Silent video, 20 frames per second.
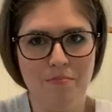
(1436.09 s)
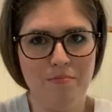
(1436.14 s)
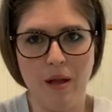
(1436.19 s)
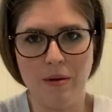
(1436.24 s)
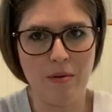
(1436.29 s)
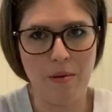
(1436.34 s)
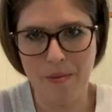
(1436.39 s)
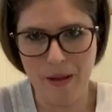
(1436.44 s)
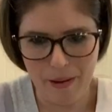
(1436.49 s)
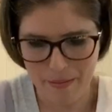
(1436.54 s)

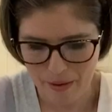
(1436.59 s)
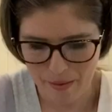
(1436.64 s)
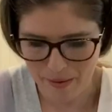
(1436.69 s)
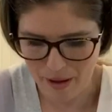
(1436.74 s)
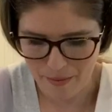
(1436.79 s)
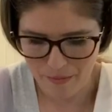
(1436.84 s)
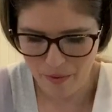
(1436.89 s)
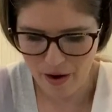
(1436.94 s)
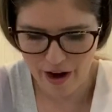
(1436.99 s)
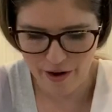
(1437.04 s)
blah blah blah blah
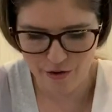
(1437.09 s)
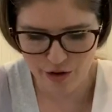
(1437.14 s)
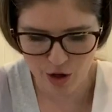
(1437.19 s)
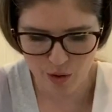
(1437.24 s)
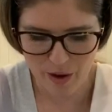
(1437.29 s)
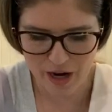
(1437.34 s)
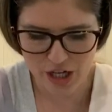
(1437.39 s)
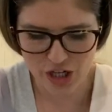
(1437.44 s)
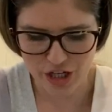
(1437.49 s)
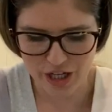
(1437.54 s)
blah, whatever the
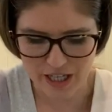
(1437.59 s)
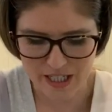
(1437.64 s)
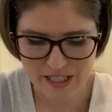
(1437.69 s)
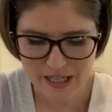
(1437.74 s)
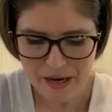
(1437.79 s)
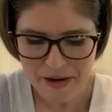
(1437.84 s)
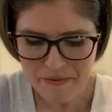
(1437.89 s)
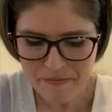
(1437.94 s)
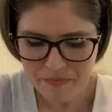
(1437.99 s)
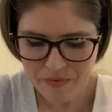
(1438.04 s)
question is.